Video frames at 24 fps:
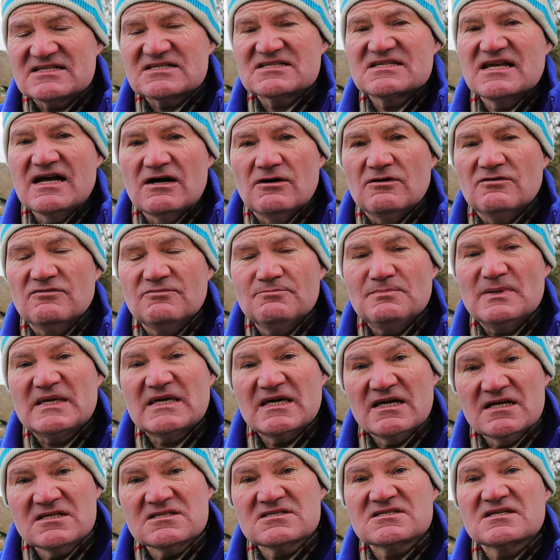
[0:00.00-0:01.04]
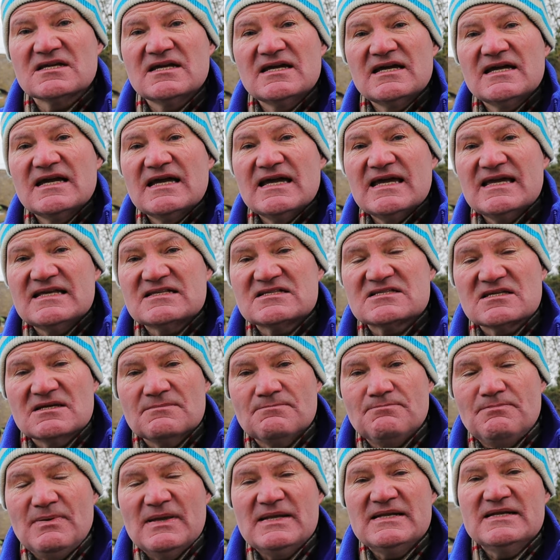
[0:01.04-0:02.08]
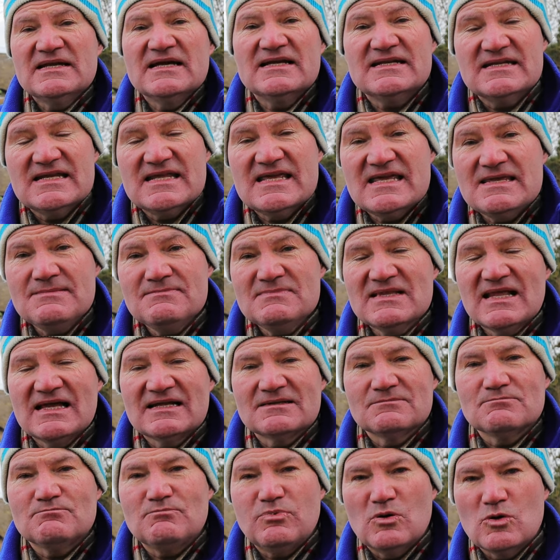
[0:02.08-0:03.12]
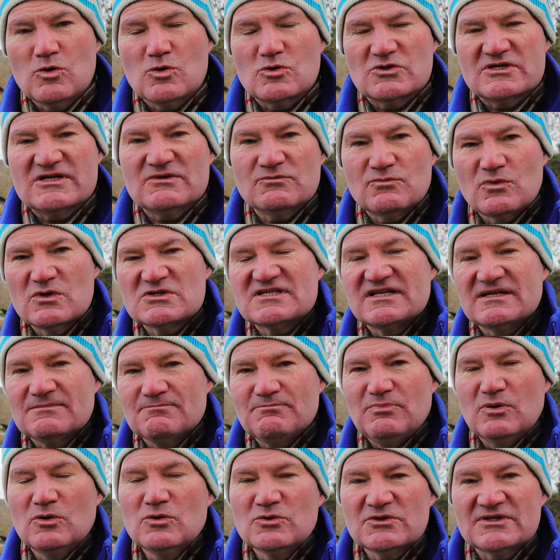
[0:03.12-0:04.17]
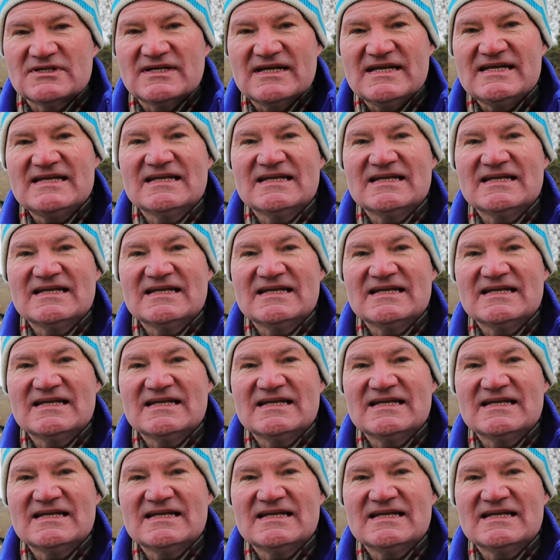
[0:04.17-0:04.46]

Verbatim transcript: itself because it's been an inland port. It was an important